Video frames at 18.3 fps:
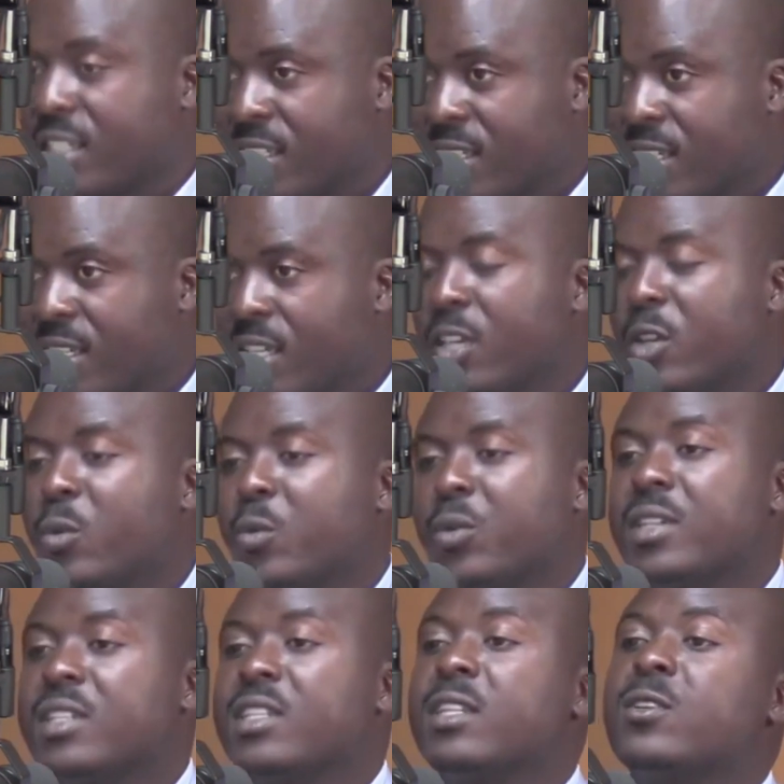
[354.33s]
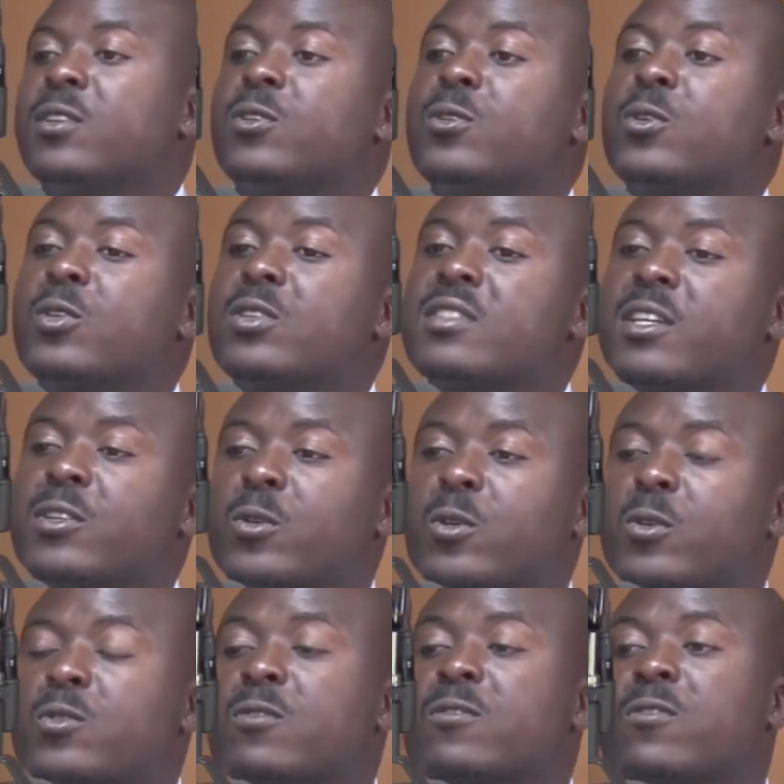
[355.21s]
We need laws that also
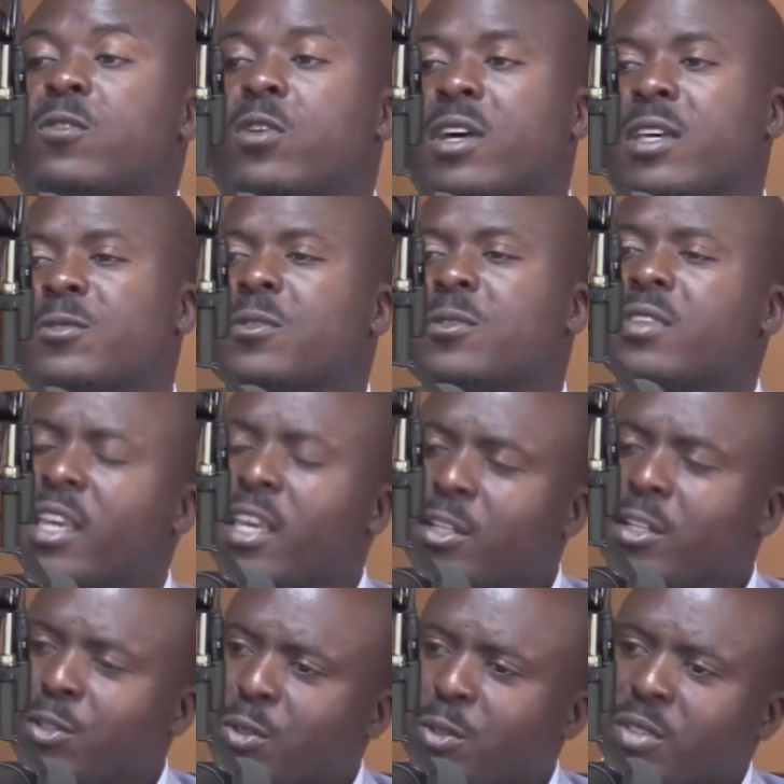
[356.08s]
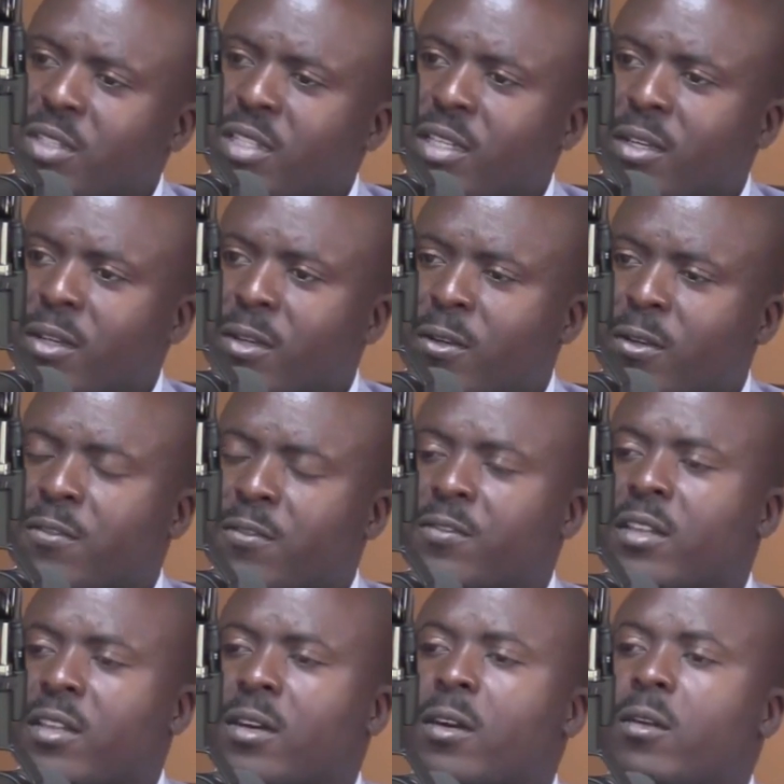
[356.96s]
focus on the end user
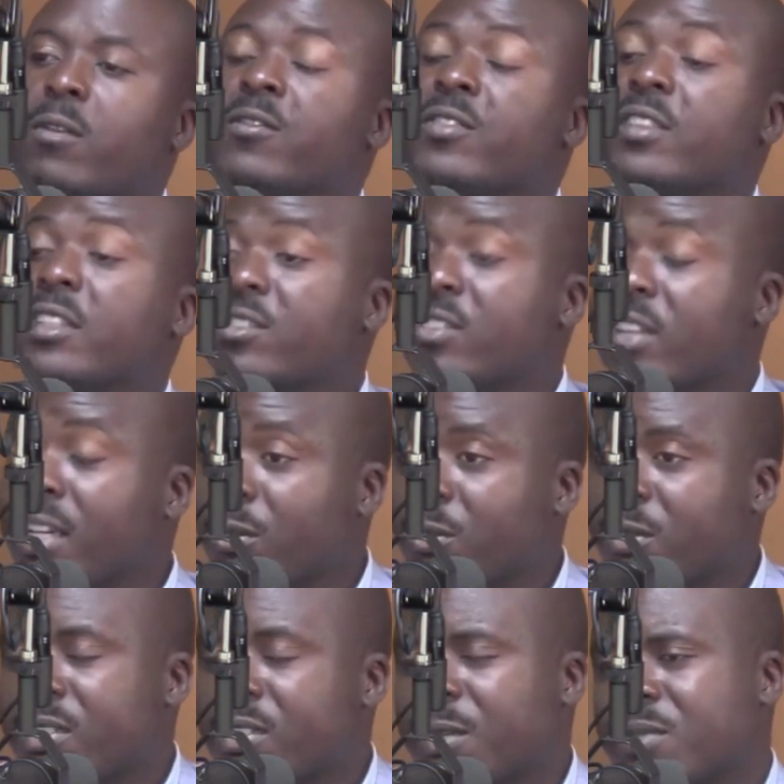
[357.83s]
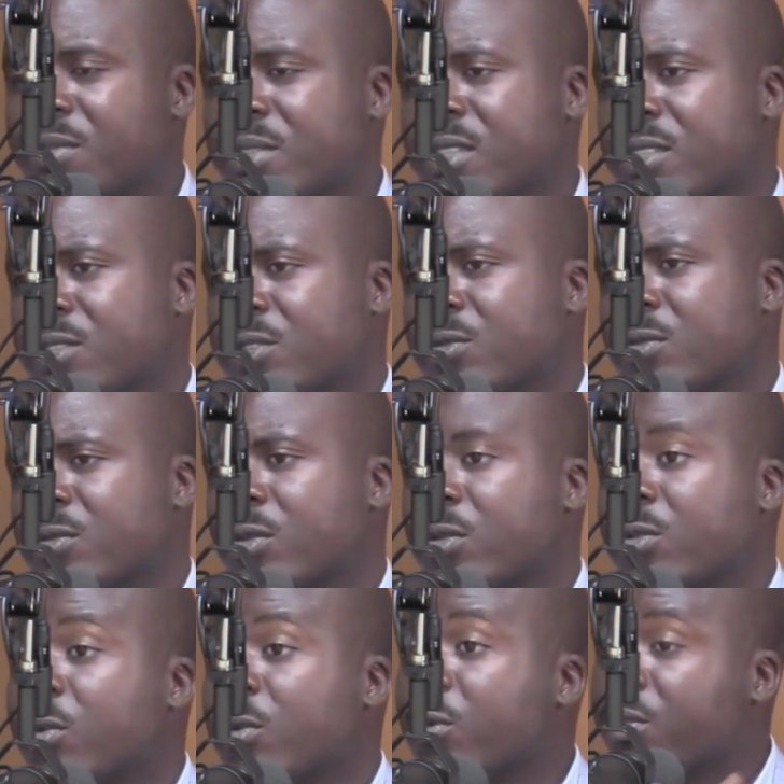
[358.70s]
of the drug or substance
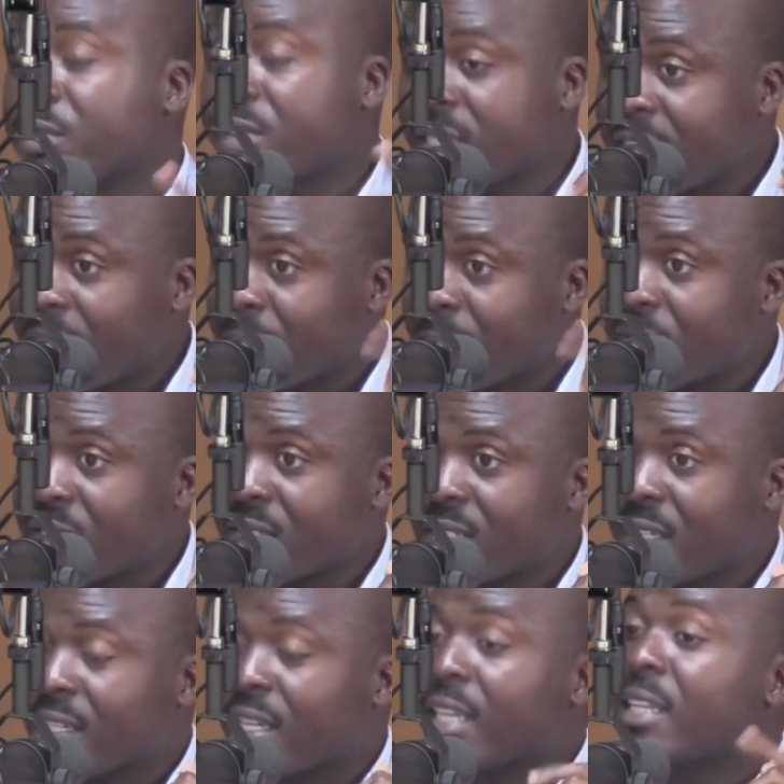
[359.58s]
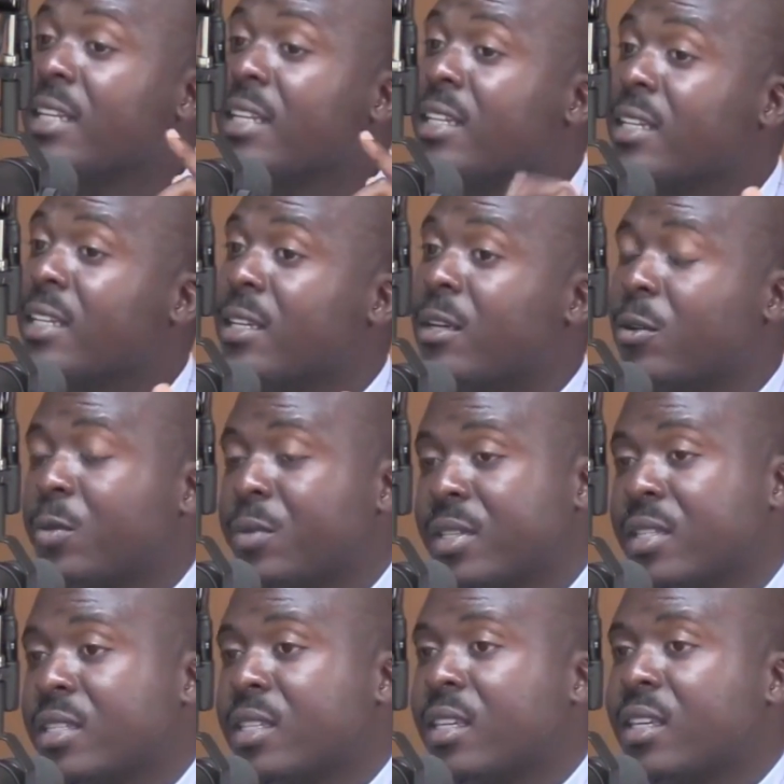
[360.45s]
or the substance that are illegal per
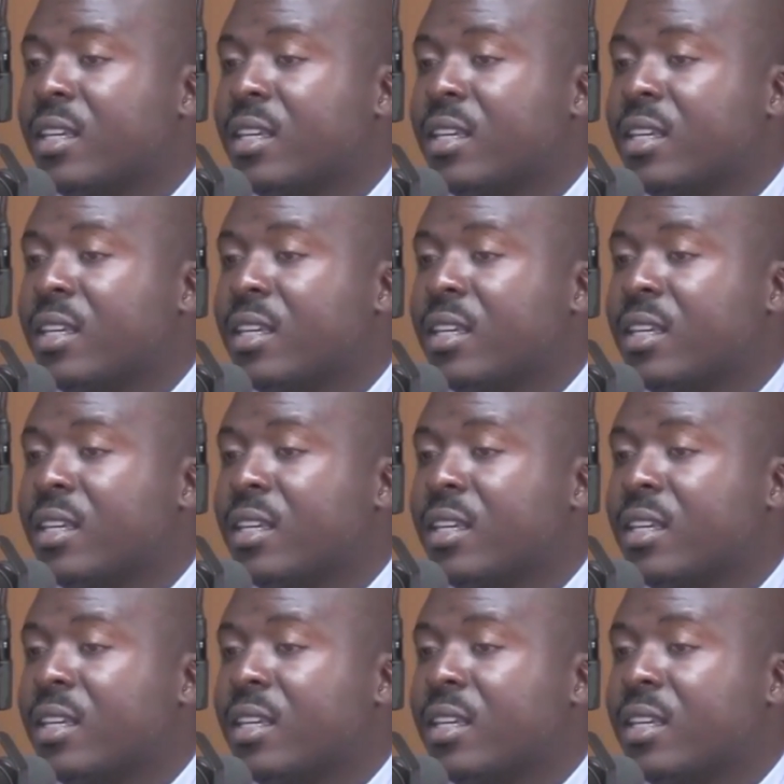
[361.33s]
se.